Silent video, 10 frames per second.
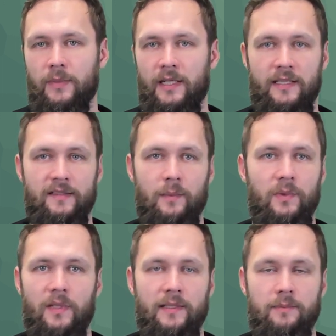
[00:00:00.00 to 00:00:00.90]
by
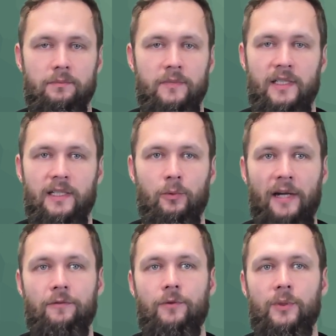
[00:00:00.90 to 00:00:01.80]
example, like killing
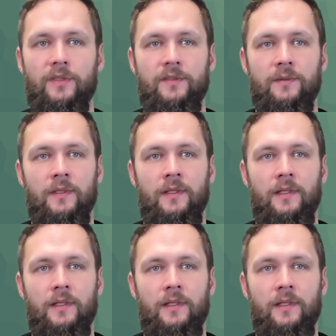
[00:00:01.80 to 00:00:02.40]
rainforests